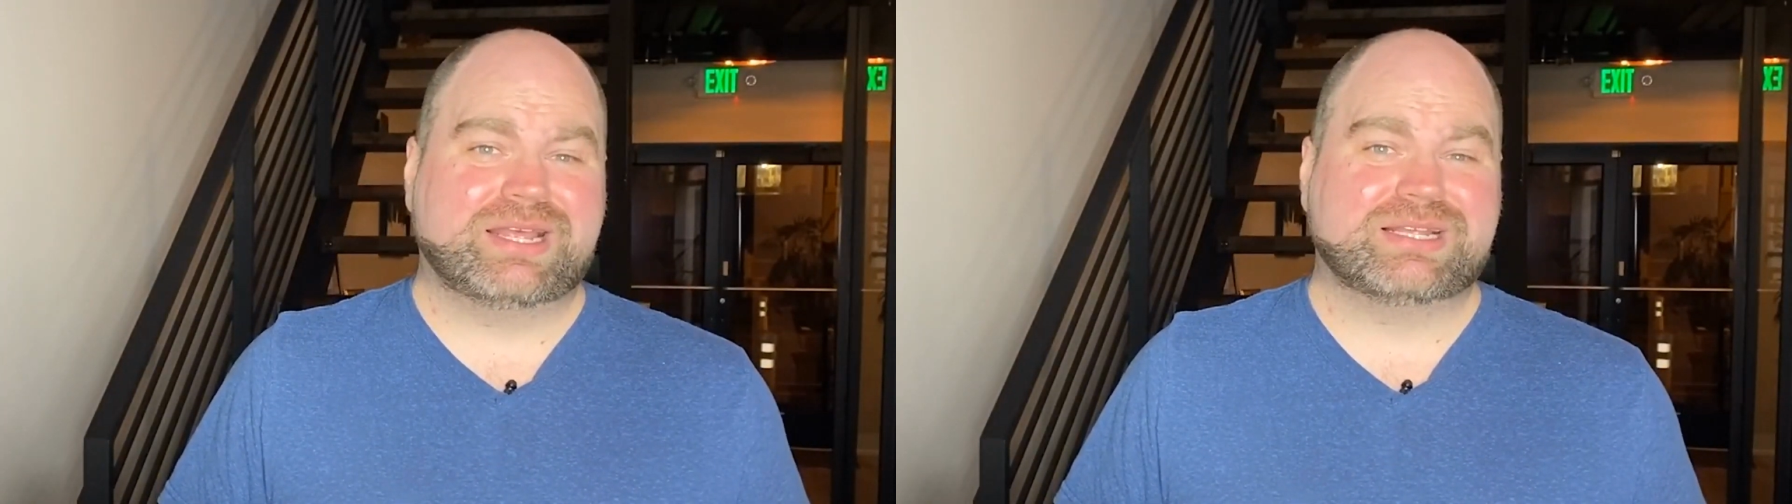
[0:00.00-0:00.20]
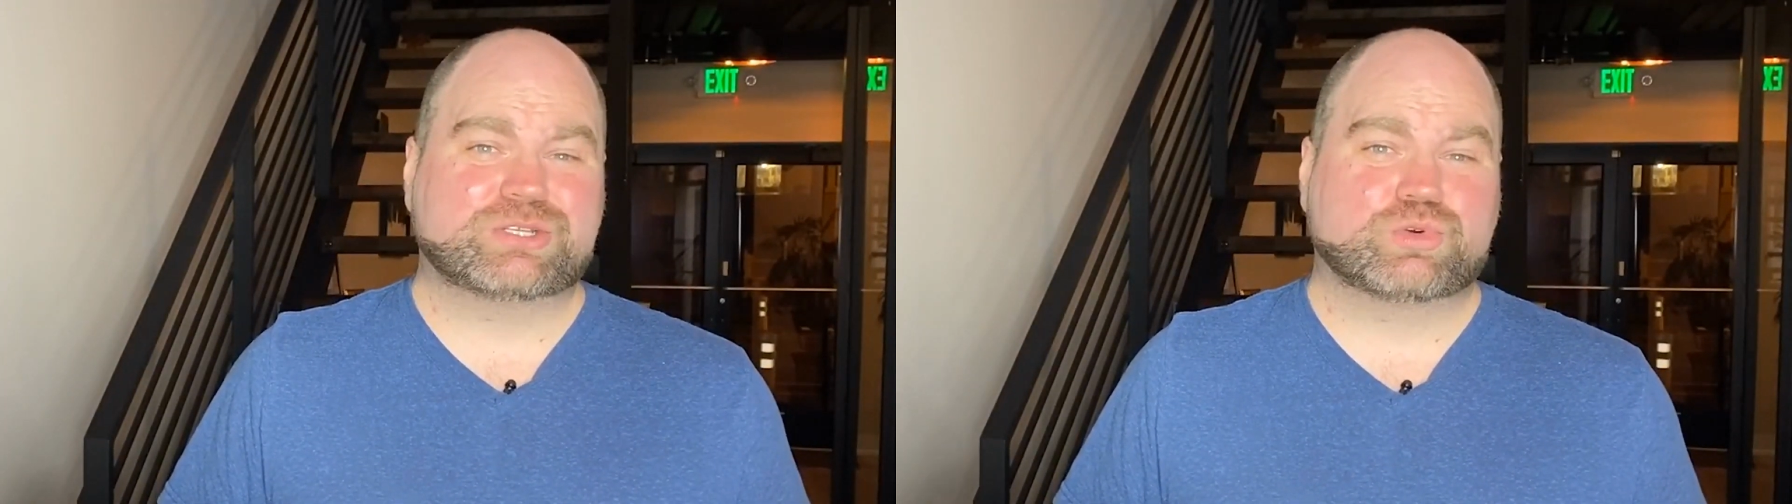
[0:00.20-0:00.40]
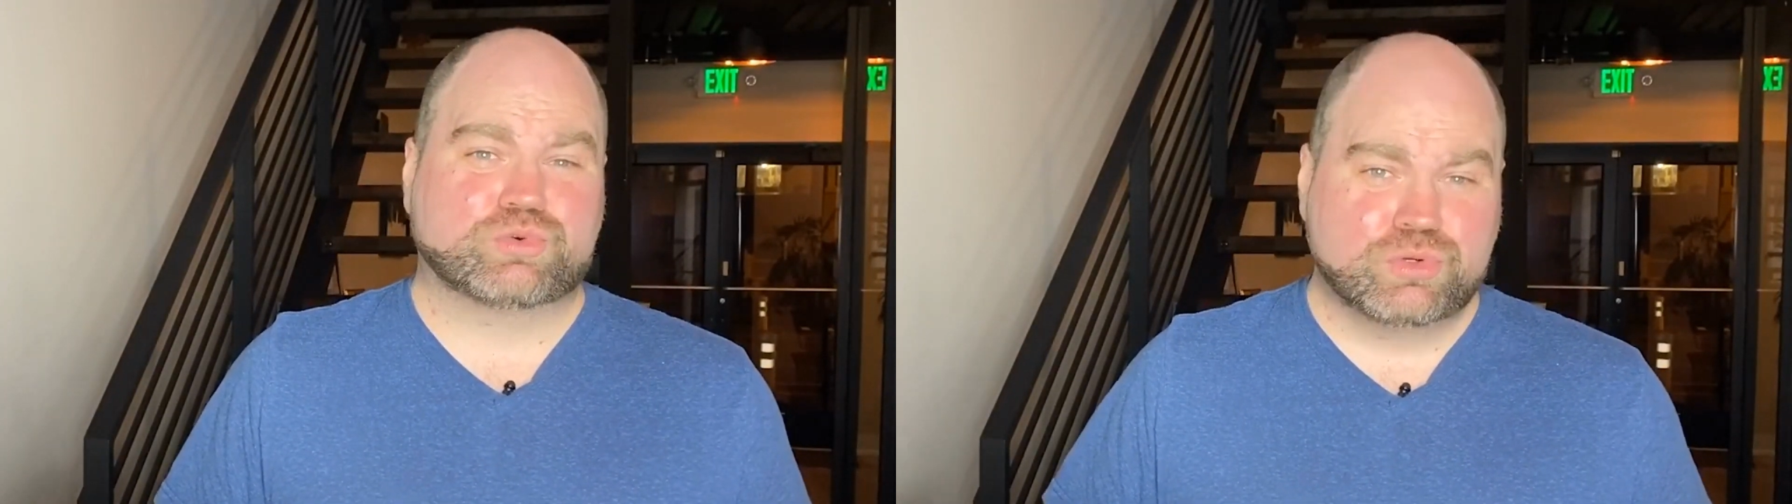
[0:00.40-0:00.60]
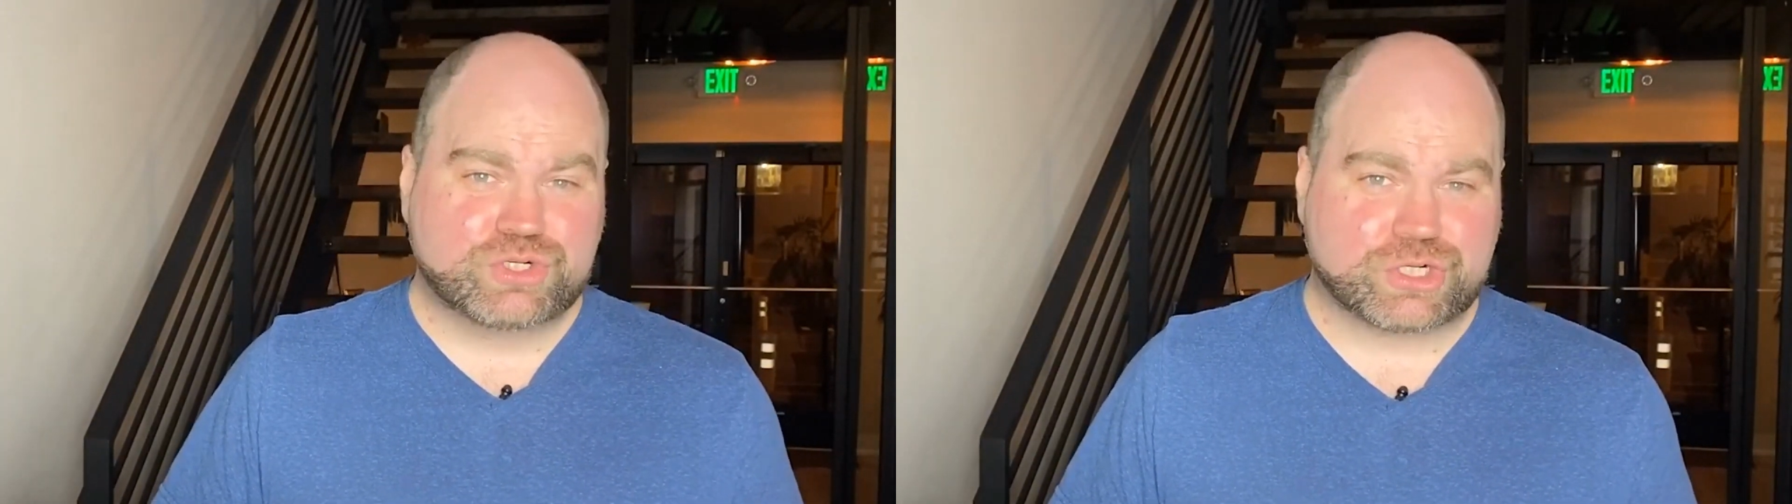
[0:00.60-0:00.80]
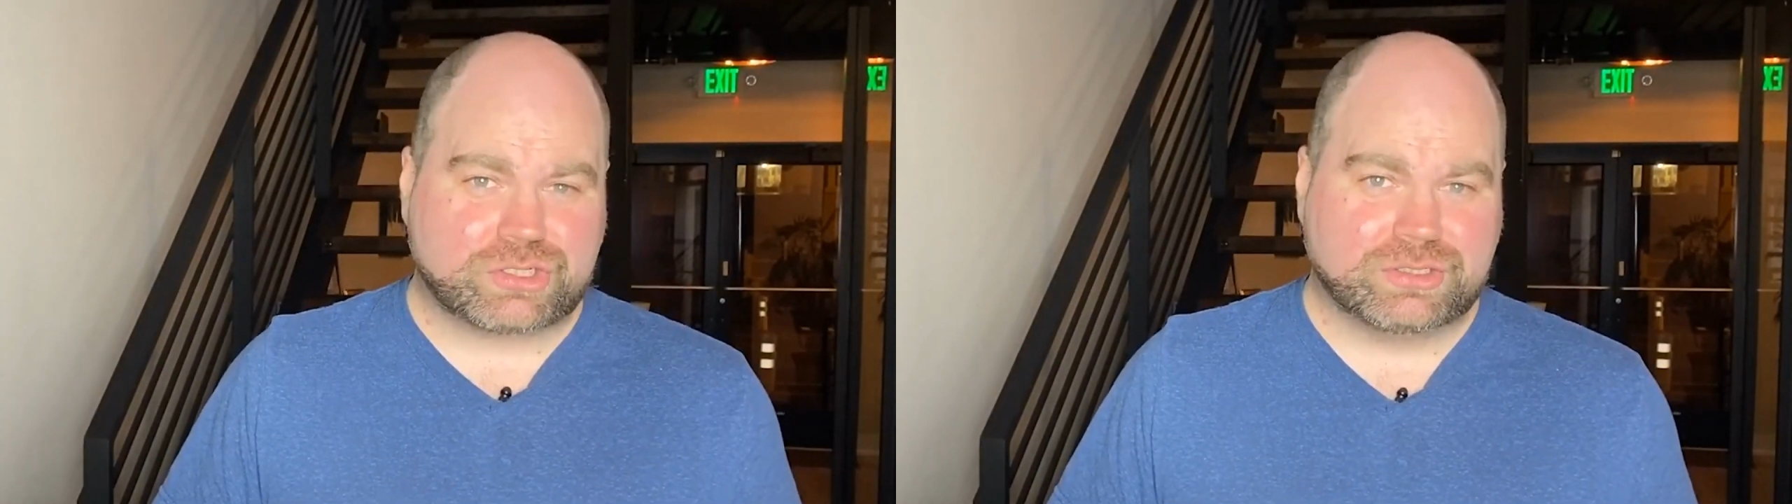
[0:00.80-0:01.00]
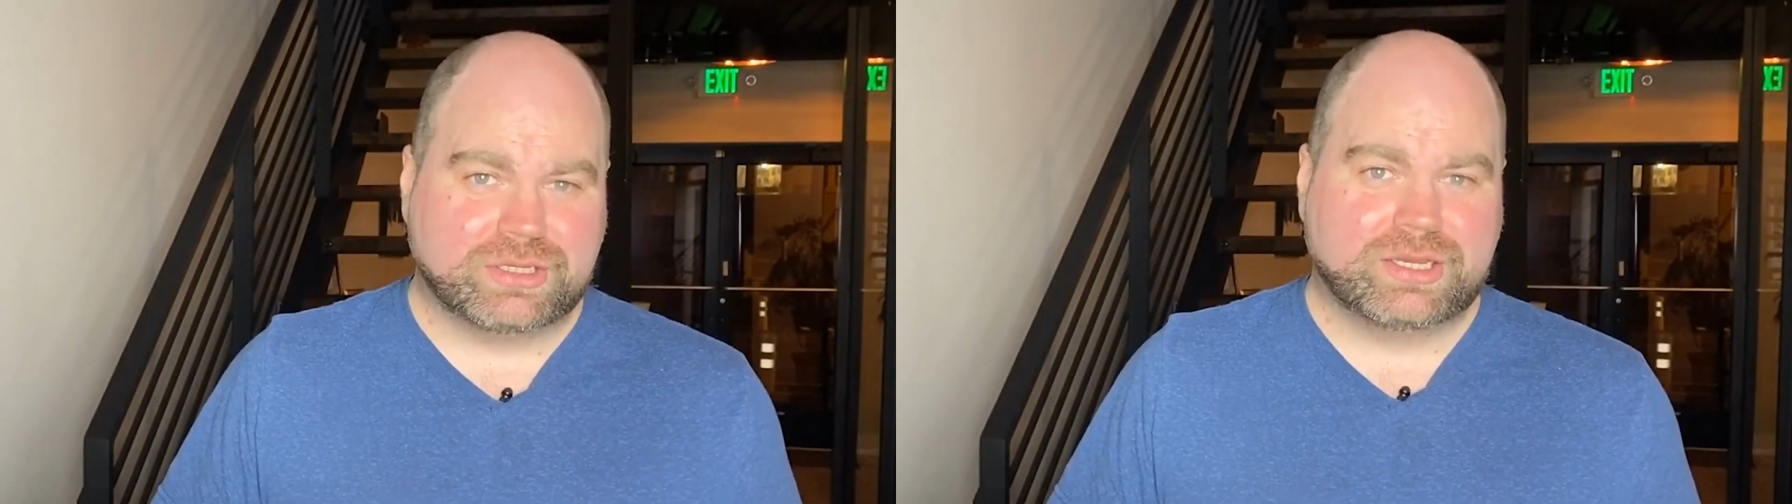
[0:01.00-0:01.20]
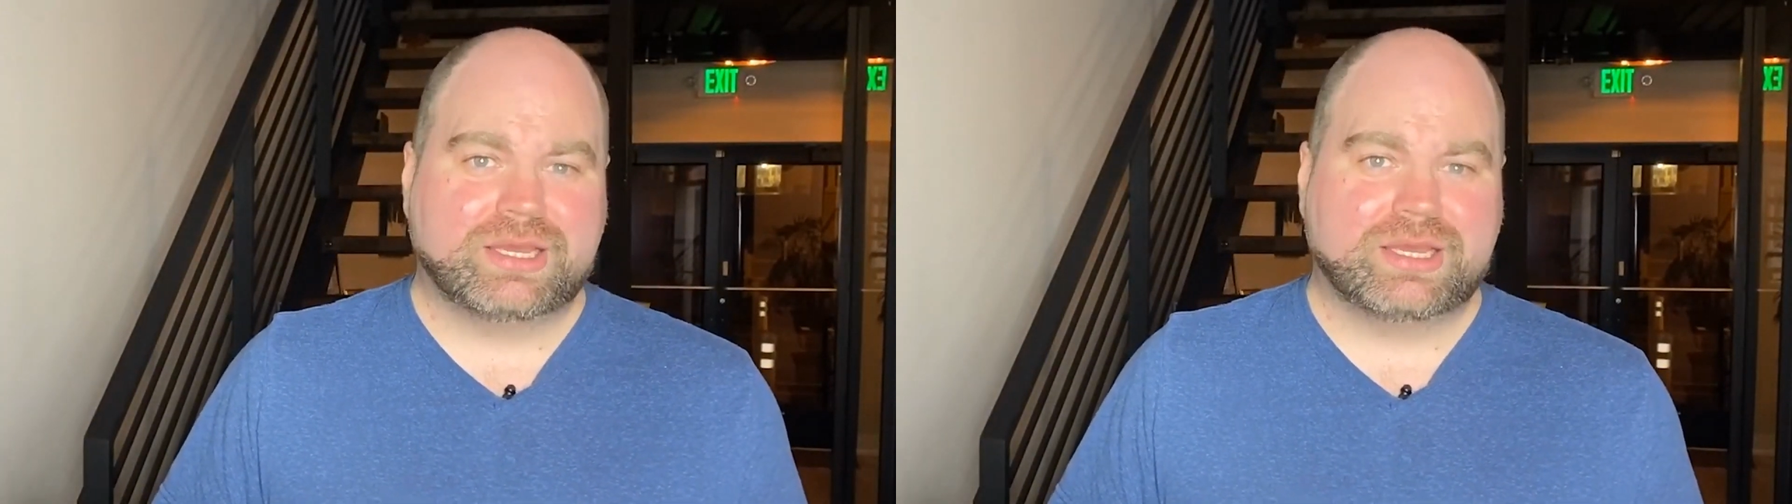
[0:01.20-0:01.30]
is crucial